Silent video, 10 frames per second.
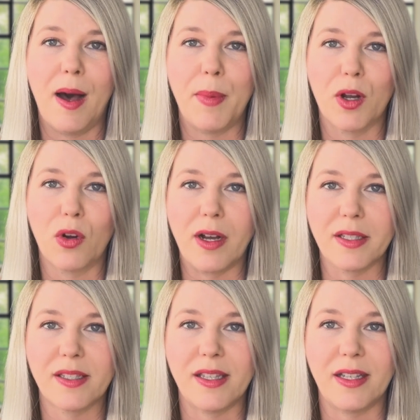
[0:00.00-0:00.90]

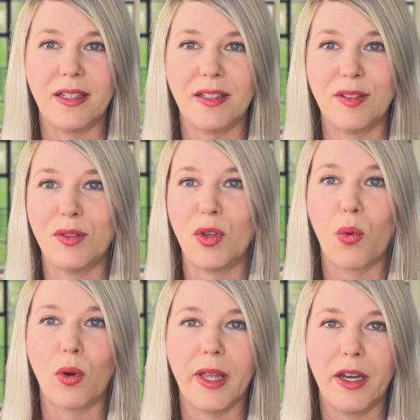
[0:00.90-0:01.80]
across the
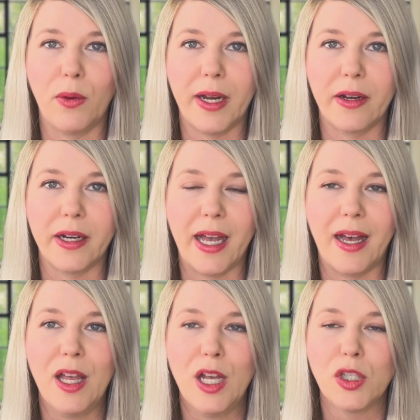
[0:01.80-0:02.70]
Orlando
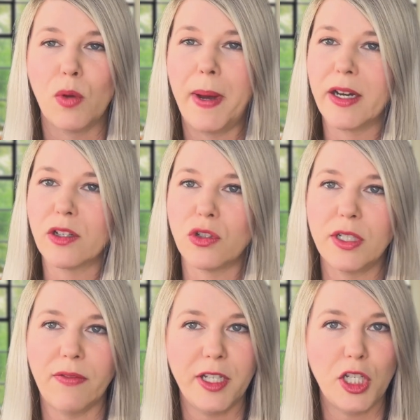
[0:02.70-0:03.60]
area. So buyers are
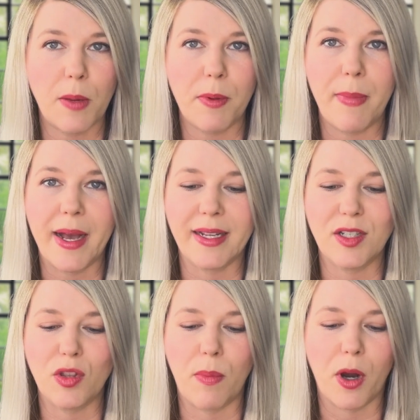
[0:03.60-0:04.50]
definitely jumping back
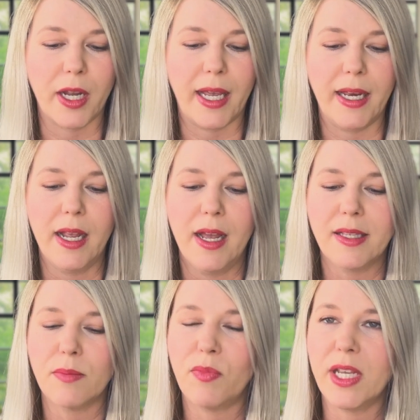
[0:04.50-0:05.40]
into the market.
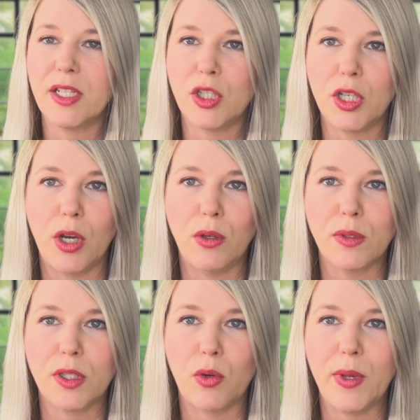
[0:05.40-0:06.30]
Some things to
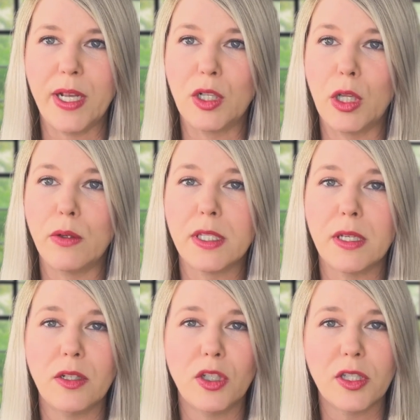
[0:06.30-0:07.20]
note: so we
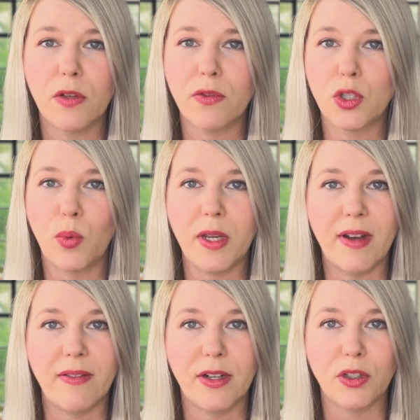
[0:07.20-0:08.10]
closed just over
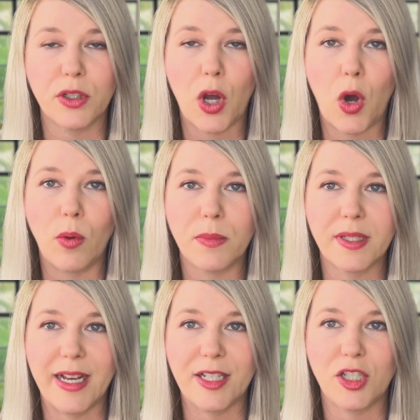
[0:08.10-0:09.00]
2,500
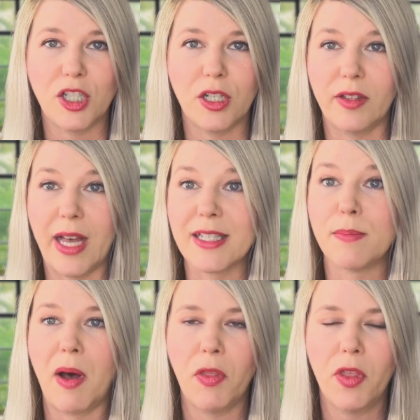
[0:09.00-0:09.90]
homes
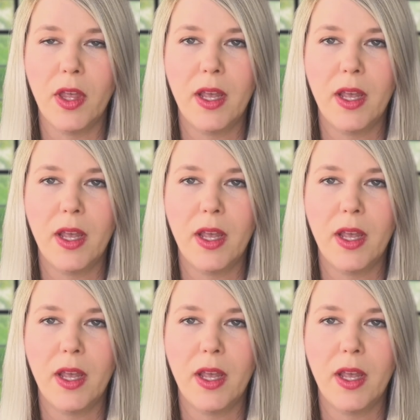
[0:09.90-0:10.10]
last month